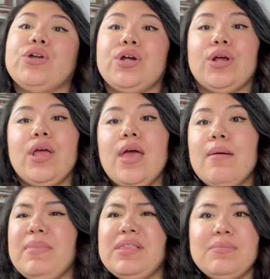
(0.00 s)
her
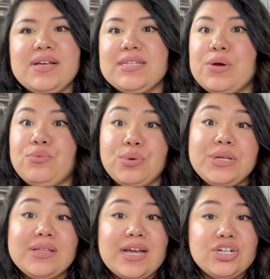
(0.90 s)
mainly because I
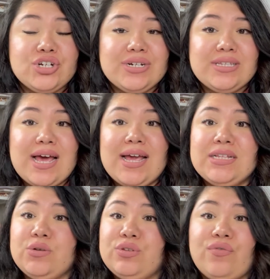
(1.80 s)
really liked her
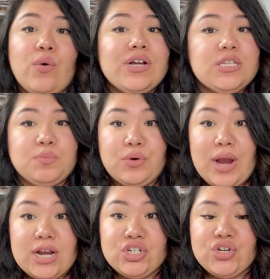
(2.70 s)
designs. It was for
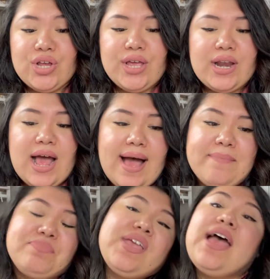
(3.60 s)
inspiration.
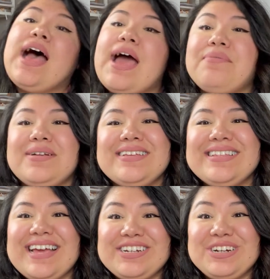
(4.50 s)
I
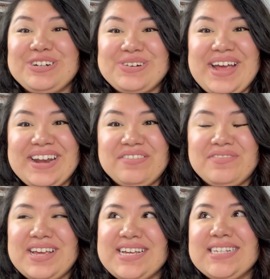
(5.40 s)
really liked her
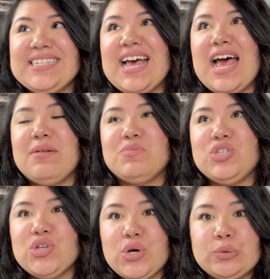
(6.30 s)
creativeness.
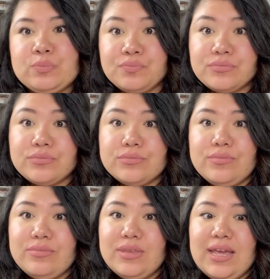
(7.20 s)

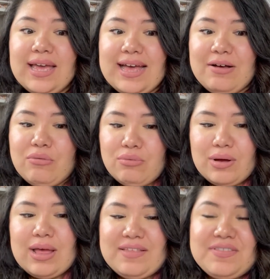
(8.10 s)
So
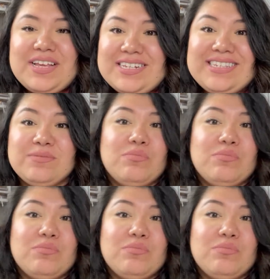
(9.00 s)
in this